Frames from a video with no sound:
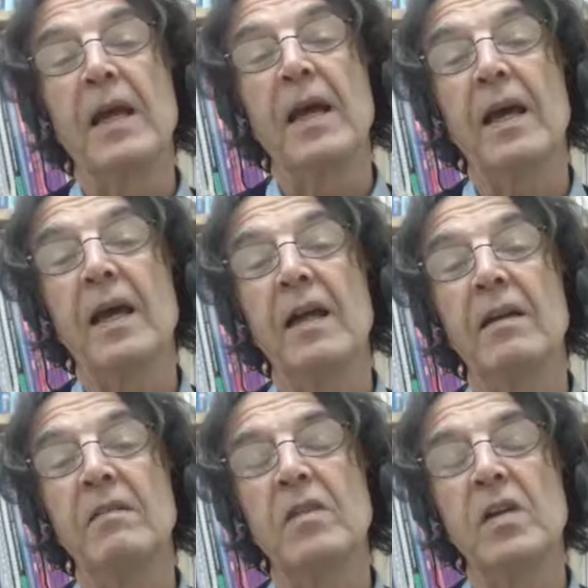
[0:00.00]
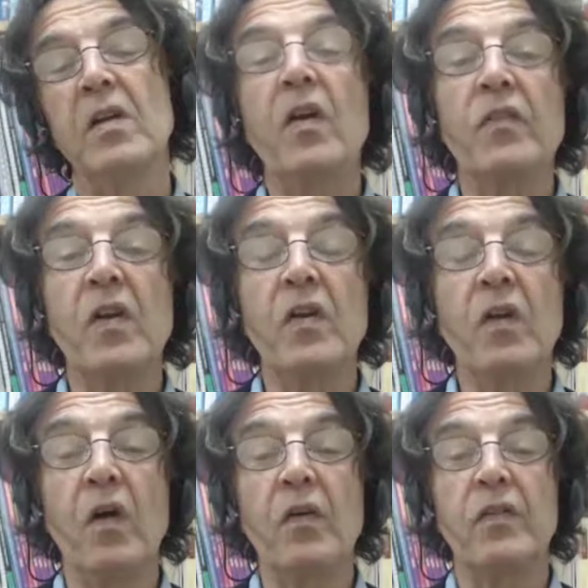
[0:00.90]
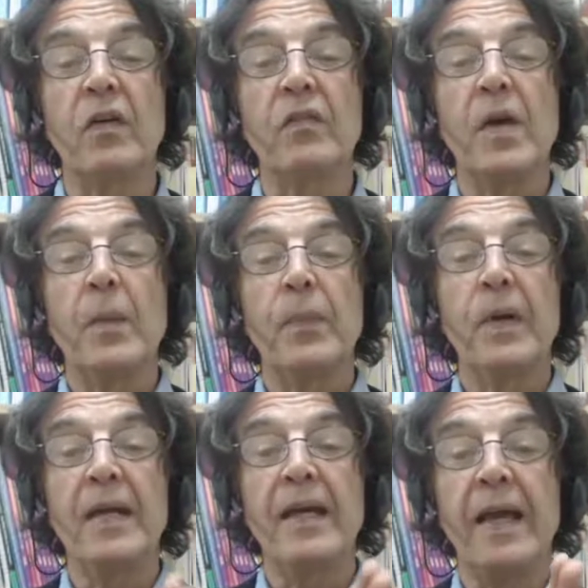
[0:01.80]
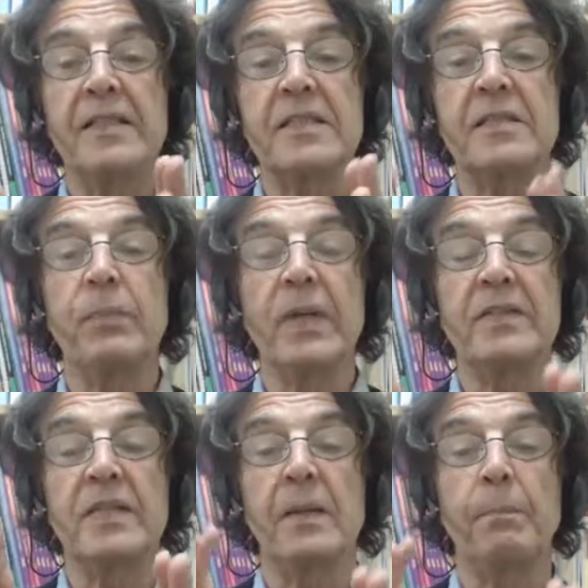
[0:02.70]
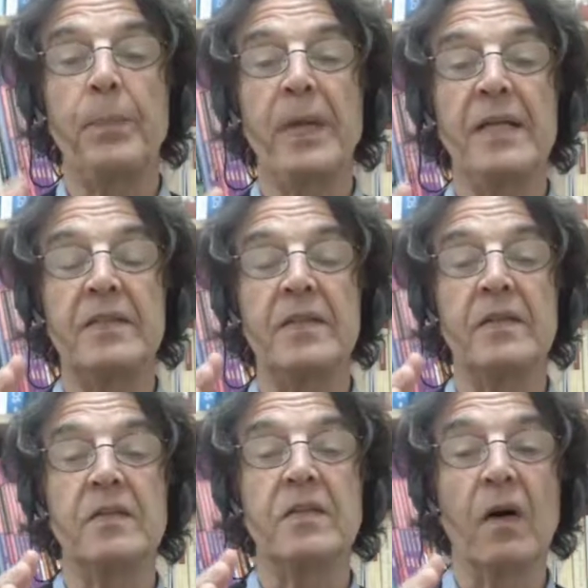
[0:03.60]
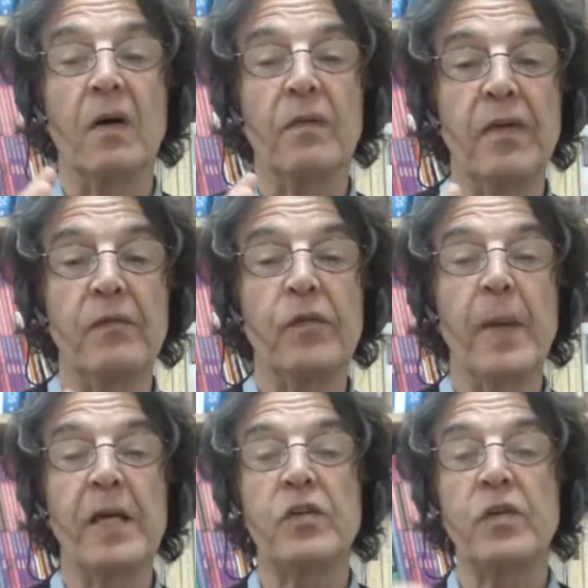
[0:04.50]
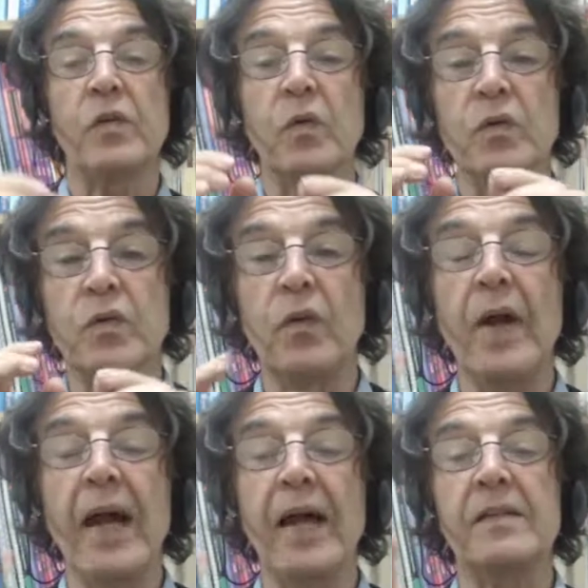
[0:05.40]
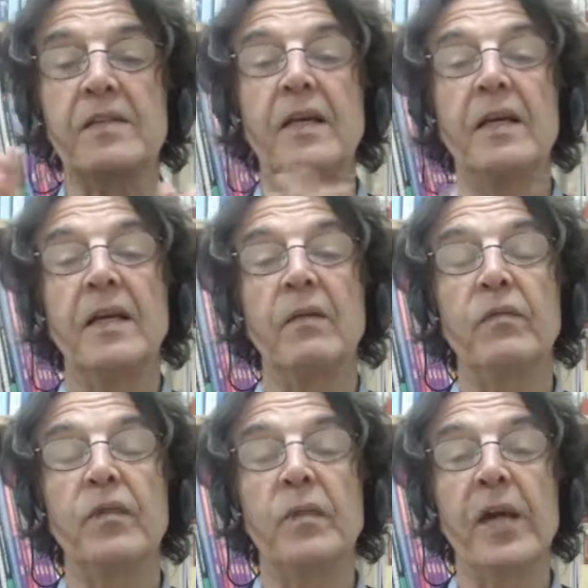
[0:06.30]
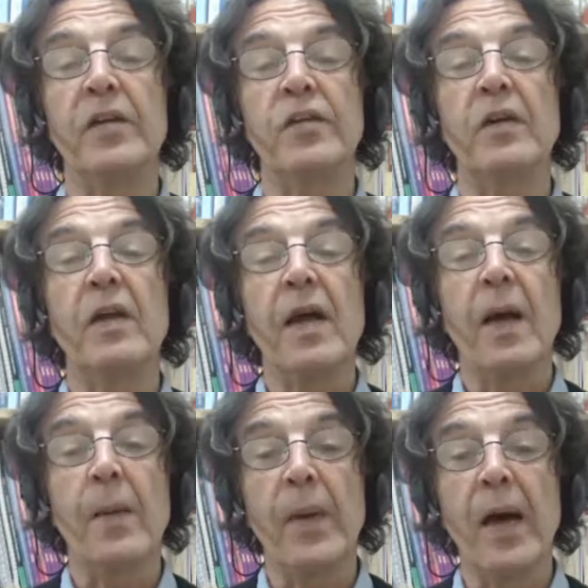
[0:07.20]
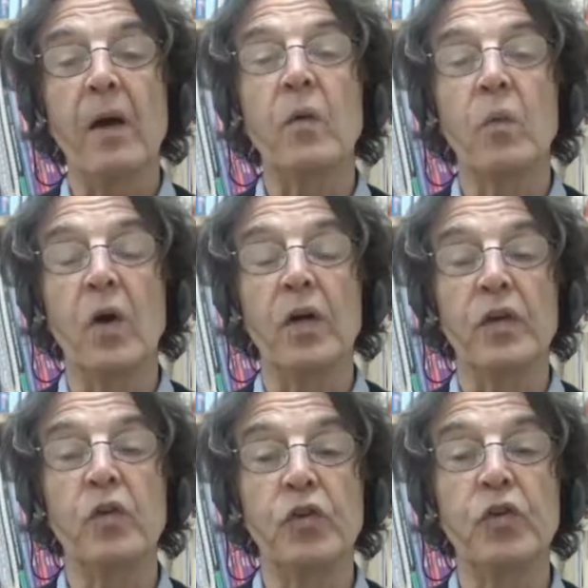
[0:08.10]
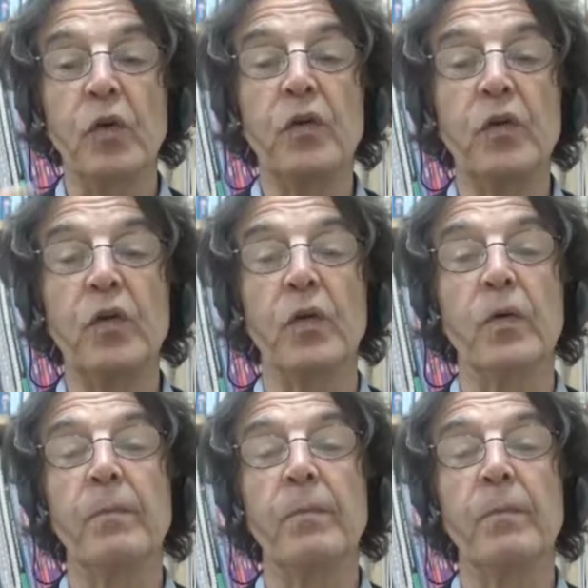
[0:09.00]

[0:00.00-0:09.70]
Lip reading: and lots of pretty explicit pieces of information or direct information about what you should do.